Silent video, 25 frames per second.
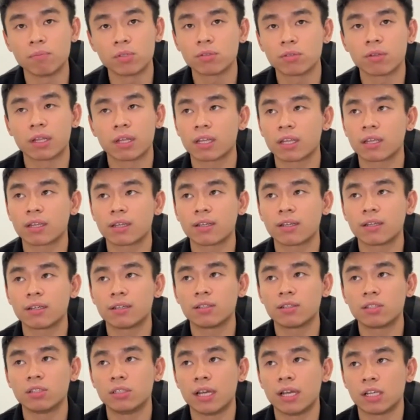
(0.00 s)
So like,
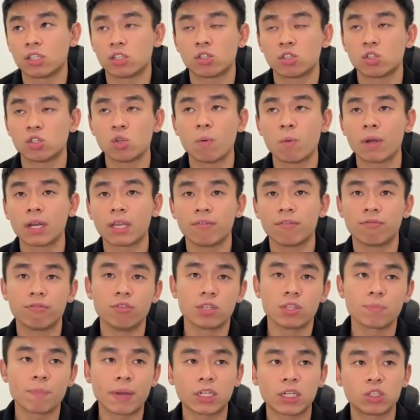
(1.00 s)
yeah. So what if you
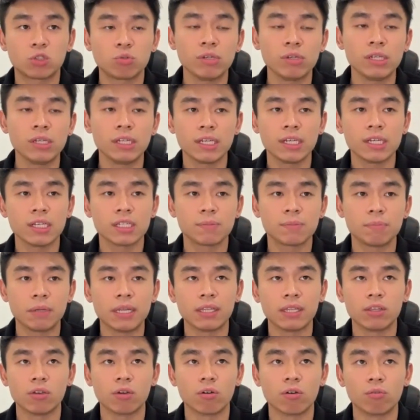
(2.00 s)
spend 3 years
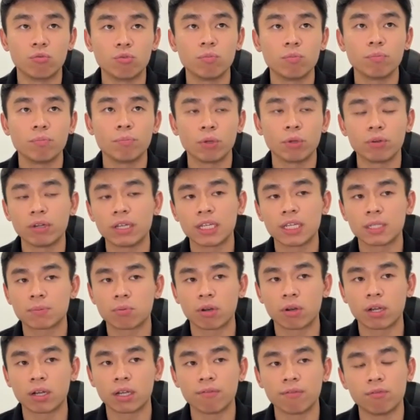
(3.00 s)
in your room building this
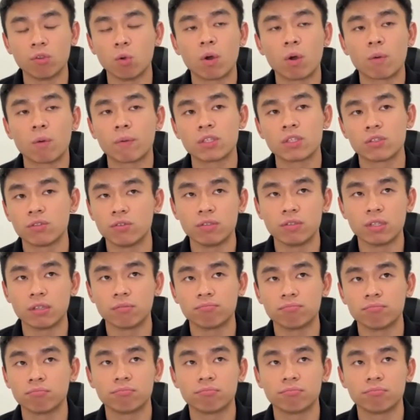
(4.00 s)
product if no one wants to use it?